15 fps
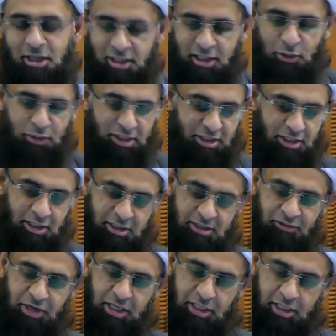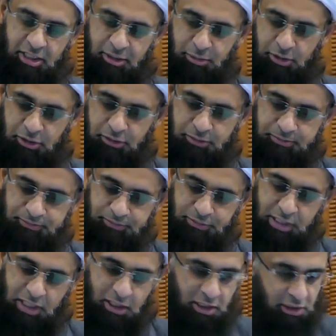Allah will divinely enable you.
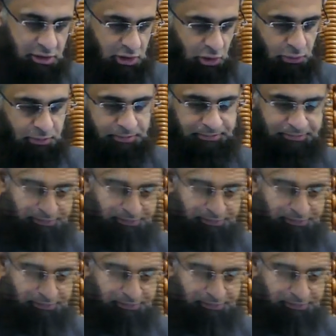So